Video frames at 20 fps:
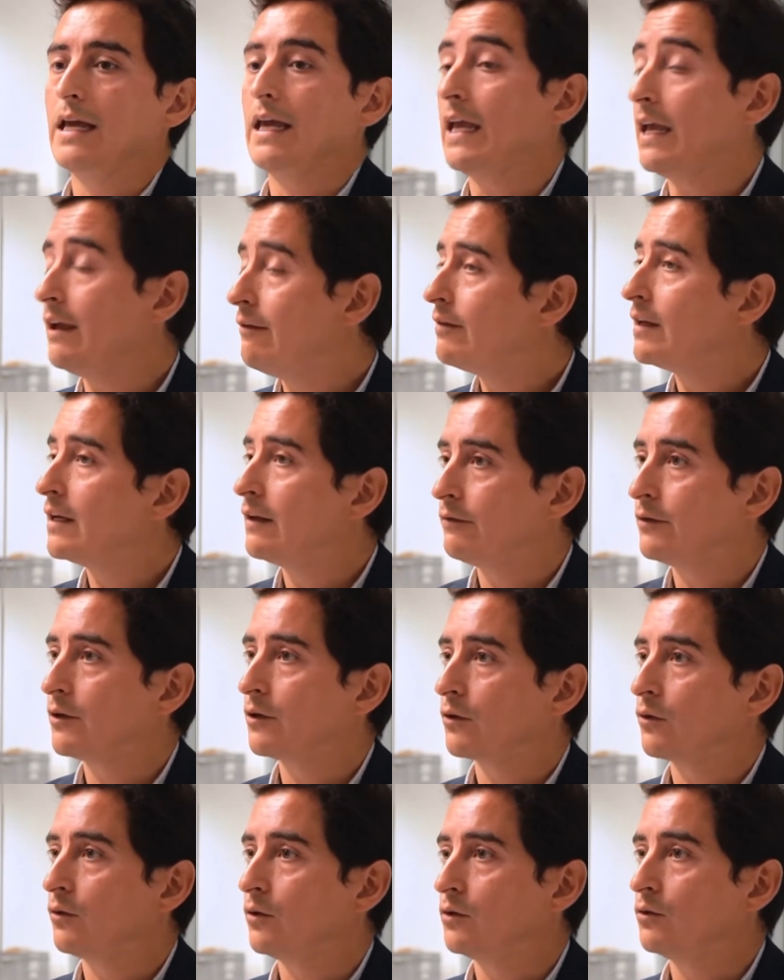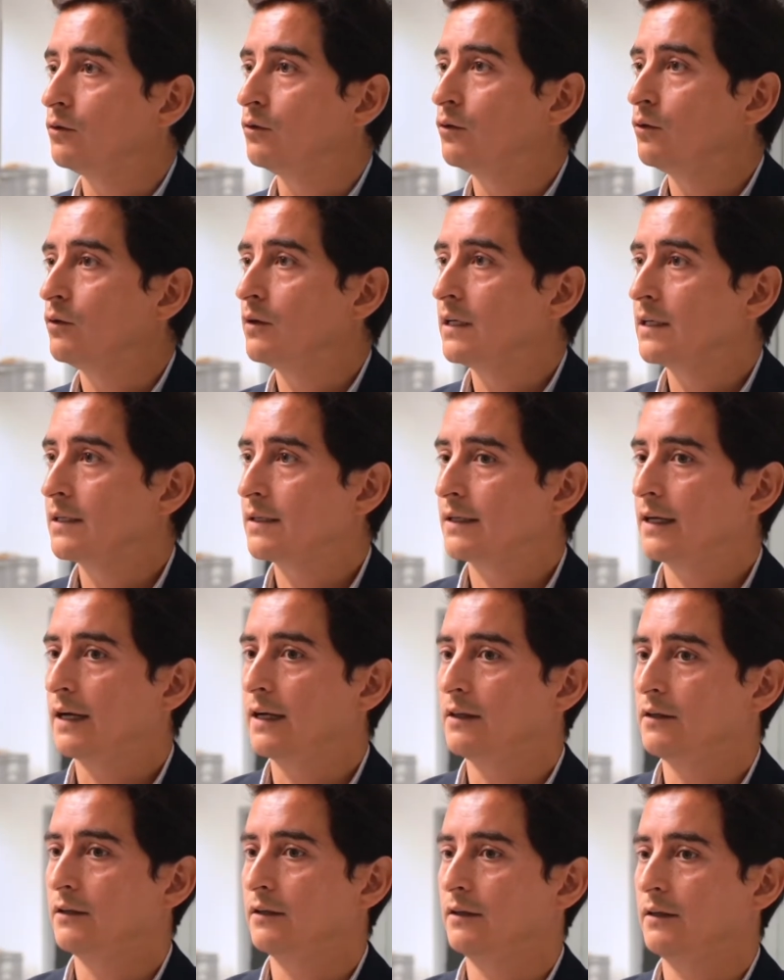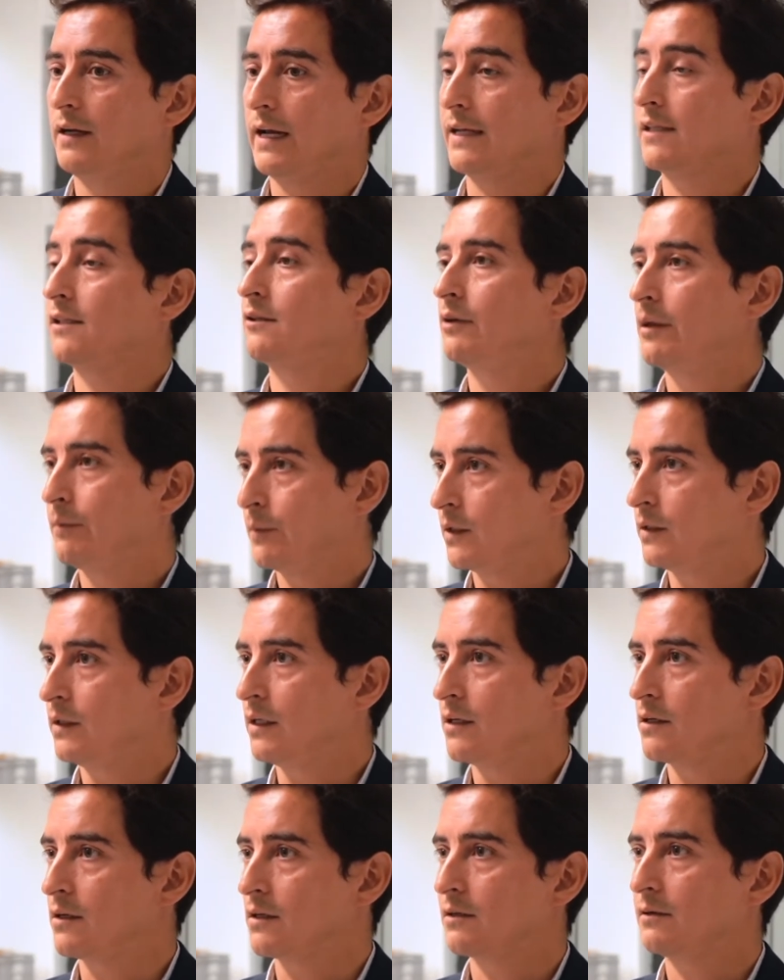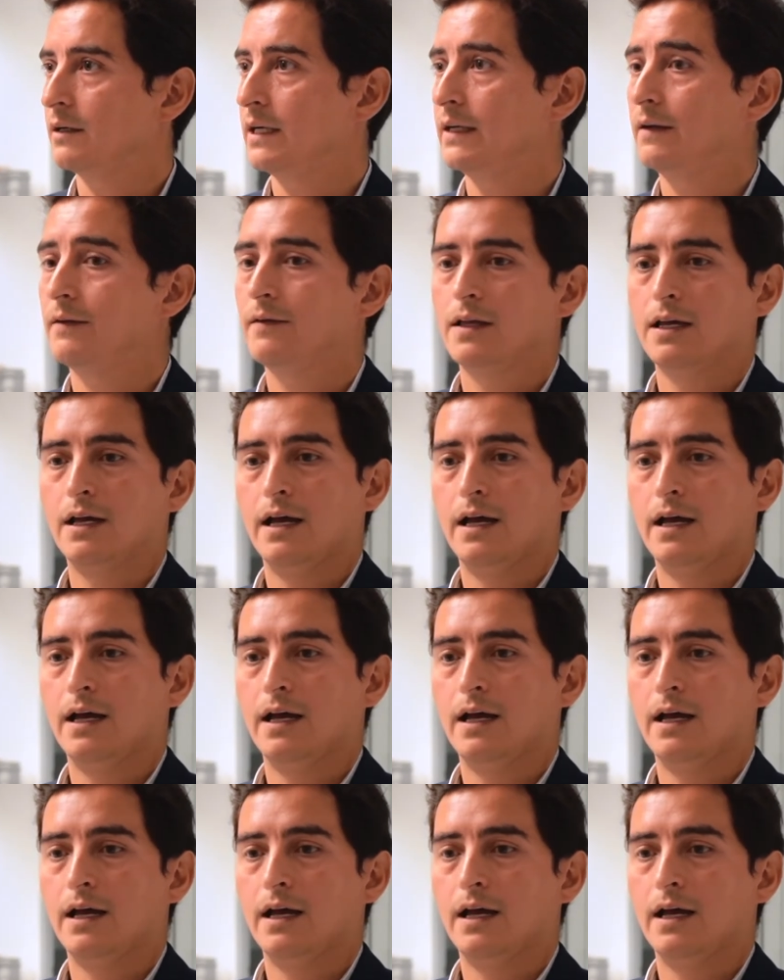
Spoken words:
even if you're going to do this under extreme conditions, right?